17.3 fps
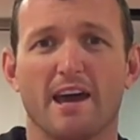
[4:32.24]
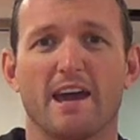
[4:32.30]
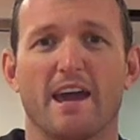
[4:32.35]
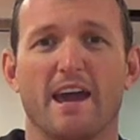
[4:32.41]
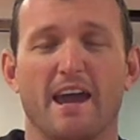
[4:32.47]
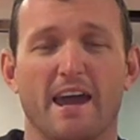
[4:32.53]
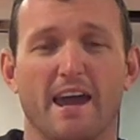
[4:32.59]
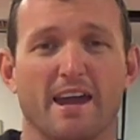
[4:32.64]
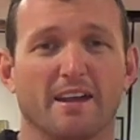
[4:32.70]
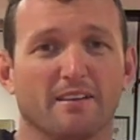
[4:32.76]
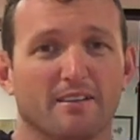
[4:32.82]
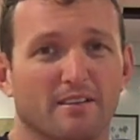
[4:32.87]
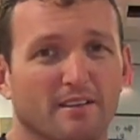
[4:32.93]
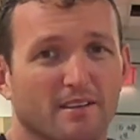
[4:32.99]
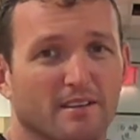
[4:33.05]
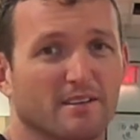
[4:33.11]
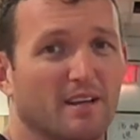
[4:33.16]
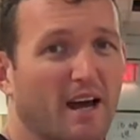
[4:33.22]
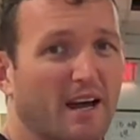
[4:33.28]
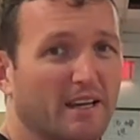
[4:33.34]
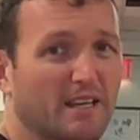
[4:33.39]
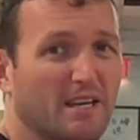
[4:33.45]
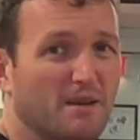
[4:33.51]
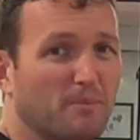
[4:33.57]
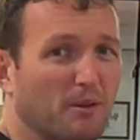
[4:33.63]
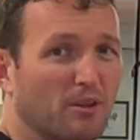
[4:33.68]
and not
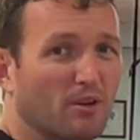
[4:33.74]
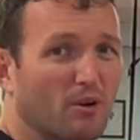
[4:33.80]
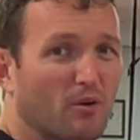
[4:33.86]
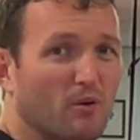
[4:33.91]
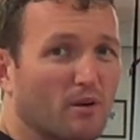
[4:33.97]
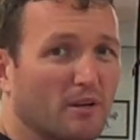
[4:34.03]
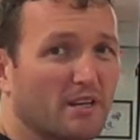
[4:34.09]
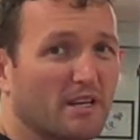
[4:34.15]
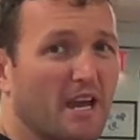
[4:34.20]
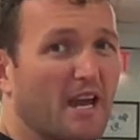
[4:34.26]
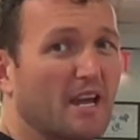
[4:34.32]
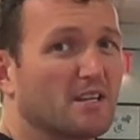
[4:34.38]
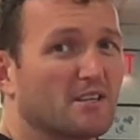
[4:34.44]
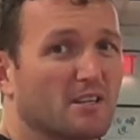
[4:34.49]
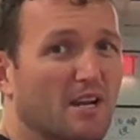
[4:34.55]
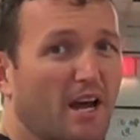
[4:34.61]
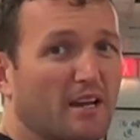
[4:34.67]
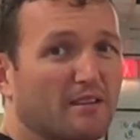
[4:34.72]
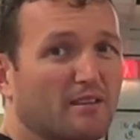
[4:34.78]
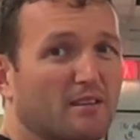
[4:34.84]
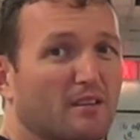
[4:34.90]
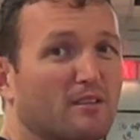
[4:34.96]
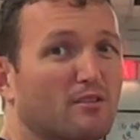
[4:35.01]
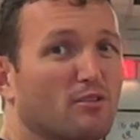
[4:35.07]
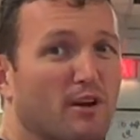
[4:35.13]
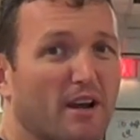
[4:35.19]
keeping the core engaged, not
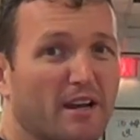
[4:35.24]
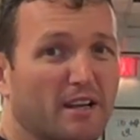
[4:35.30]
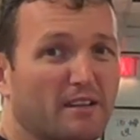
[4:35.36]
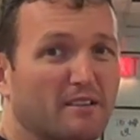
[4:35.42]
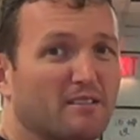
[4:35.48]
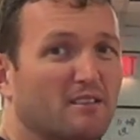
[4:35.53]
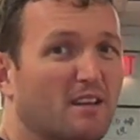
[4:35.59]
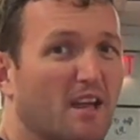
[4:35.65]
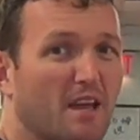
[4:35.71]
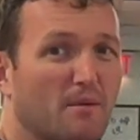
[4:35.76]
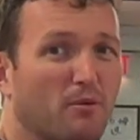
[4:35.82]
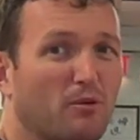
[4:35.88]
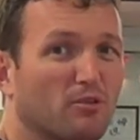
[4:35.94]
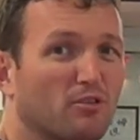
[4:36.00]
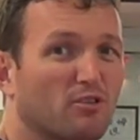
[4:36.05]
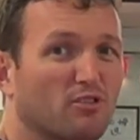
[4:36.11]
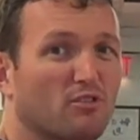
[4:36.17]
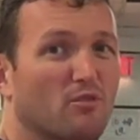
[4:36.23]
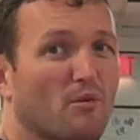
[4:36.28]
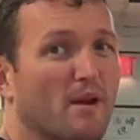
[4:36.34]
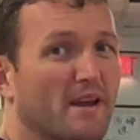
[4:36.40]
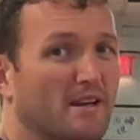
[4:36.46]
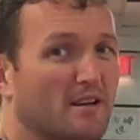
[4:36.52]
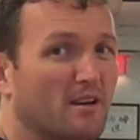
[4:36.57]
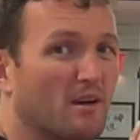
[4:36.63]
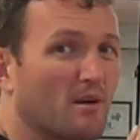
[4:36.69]
creating a stable,
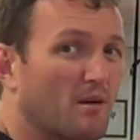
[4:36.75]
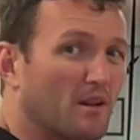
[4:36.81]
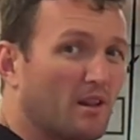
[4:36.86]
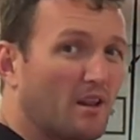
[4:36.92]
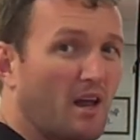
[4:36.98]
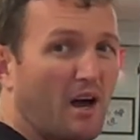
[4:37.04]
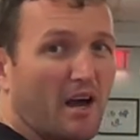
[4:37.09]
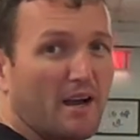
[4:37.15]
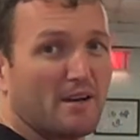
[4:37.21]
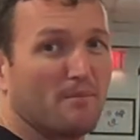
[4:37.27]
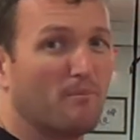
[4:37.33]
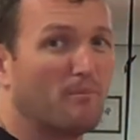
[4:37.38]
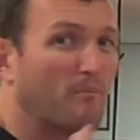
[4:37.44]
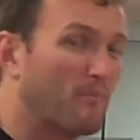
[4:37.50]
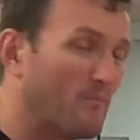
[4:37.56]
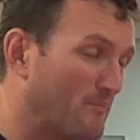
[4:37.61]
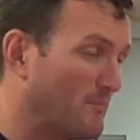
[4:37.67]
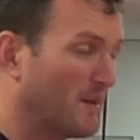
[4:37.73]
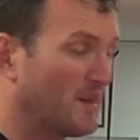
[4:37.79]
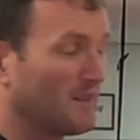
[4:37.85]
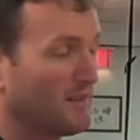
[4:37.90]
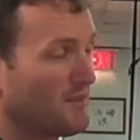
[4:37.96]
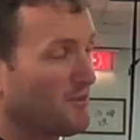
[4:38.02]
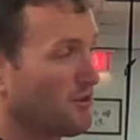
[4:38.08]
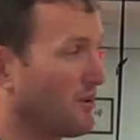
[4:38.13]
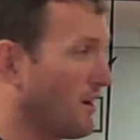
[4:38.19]
straight line,
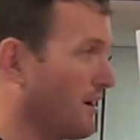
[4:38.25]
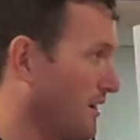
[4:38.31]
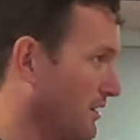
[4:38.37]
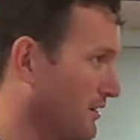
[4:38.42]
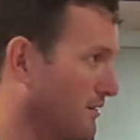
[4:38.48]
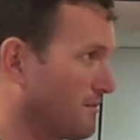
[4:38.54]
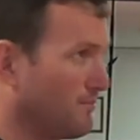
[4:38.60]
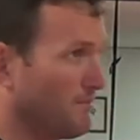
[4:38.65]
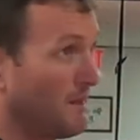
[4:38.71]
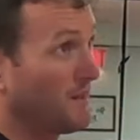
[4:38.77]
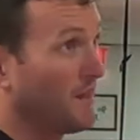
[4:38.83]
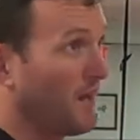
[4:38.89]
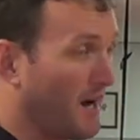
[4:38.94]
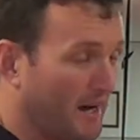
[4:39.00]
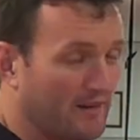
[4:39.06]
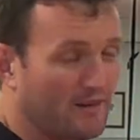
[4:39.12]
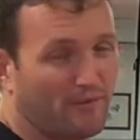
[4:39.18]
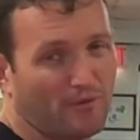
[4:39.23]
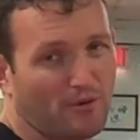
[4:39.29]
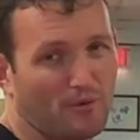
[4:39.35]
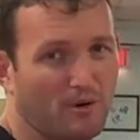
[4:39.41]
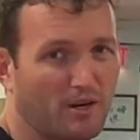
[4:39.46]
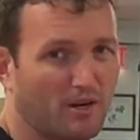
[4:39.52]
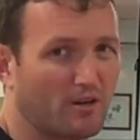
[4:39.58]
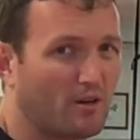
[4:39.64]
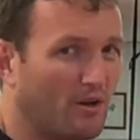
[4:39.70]
midline, if you
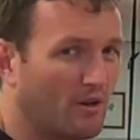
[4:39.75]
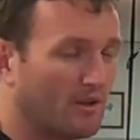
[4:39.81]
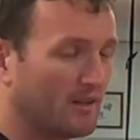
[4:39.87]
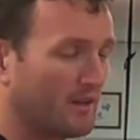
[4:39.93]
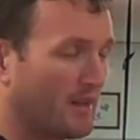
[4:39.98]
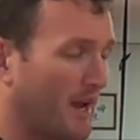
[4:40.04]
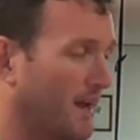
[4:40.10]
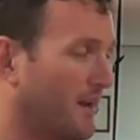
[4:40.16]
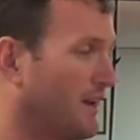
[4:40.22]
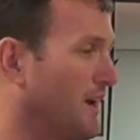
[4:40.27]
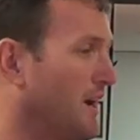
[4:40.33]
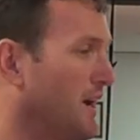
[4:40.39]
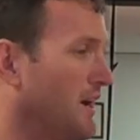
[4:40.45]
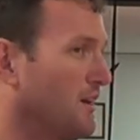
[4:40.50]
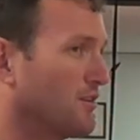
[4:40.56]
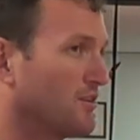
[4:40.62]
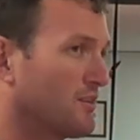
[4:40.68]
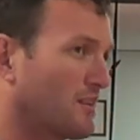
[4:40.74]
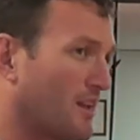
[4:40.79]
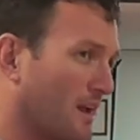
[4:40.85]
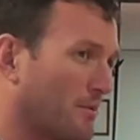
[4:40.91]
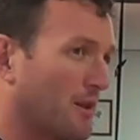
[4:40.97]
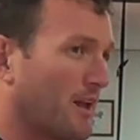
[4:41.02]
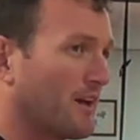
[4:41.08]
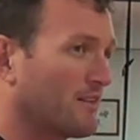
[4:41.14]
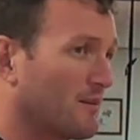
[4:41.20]
want to call it that.
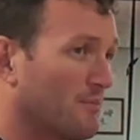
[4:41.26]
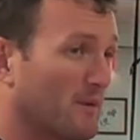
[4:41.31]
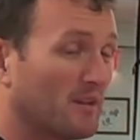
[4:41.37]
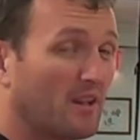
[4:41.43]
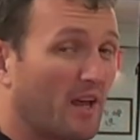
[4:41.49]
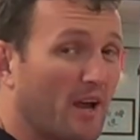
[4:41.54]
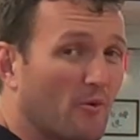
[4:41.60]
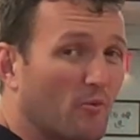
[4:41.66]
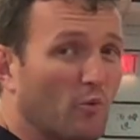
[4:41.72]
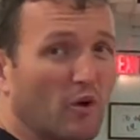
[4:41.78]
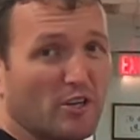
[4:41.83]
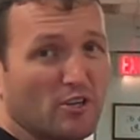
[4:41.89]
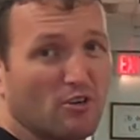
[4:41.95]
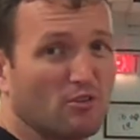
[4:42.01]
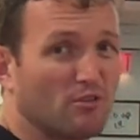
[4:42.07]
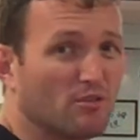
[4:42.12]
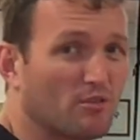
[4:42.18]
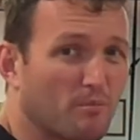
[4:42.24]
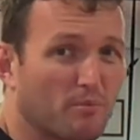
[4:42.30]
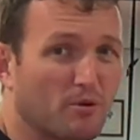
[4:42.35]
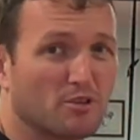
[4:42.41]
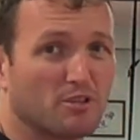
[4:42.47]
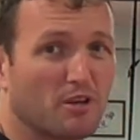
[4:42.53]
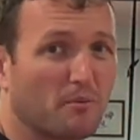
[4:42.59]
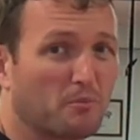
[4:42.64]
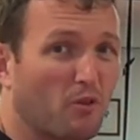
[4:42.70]
Stabilize the midline when you do your
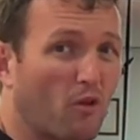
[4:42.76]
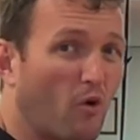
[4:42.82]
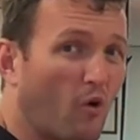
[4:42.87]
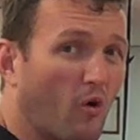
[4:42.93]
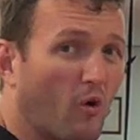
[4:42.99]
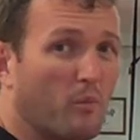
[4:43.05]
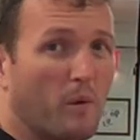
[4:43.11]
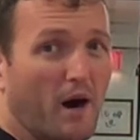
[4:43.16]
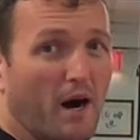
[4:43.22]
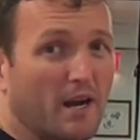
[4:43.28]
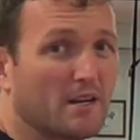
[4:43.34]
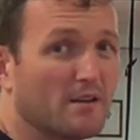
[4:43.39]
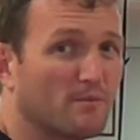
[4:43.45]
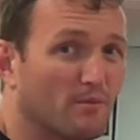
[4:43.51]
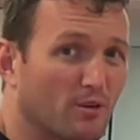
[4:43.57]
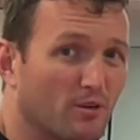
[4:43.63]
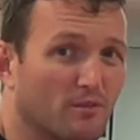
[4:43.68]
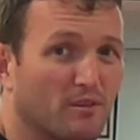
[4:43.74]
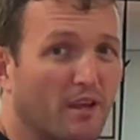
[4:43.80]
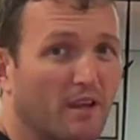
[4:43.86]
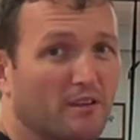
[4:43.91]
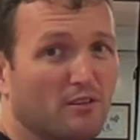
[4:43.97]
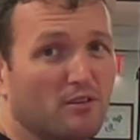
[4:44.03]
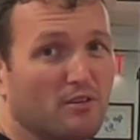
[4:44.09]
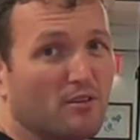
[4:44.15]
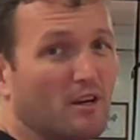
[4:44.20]
push-up. The whole body moves as
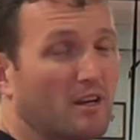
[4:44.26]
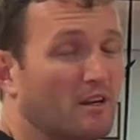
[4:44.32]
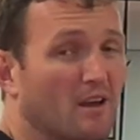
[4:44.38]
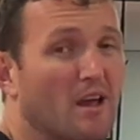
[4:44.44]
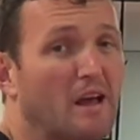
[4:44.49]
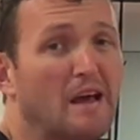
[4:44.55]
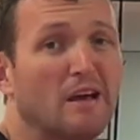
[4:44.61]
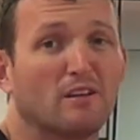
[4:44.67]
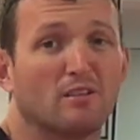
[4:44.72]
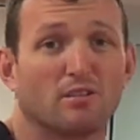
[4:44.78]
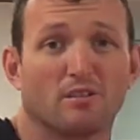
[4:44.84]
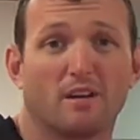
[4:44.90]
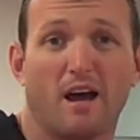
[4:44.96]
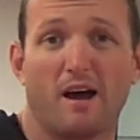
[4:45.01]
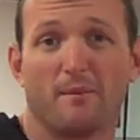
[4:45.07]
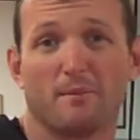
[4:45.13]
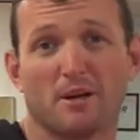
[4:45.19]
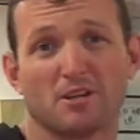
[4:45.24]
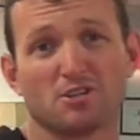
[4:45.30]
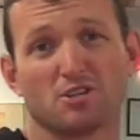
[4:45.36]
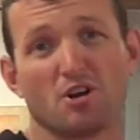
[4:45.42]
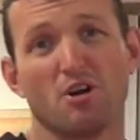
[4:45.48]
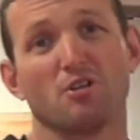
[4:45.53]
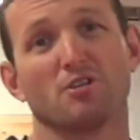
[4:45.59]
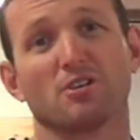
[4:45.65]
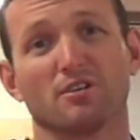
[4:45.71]
a unit. So now I'm going to
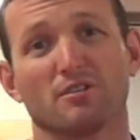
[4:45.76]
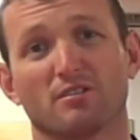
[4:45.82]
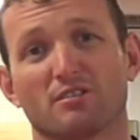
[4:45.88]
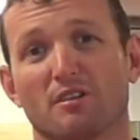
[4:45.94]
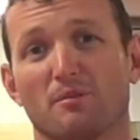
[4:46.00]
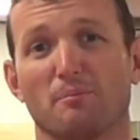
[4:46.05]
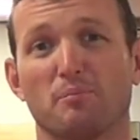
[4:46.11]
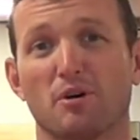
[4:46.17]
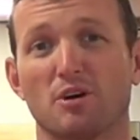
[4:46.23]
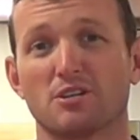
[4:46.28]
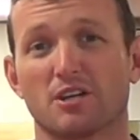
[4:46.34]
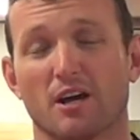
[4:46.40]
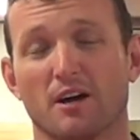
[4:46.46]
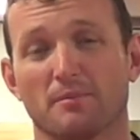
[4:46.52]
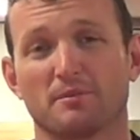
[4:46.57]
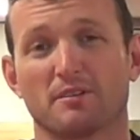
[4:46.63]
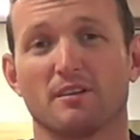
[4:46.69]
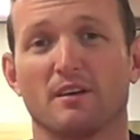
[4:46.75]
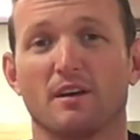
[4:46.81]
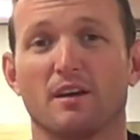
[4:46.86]
show you some push-ups.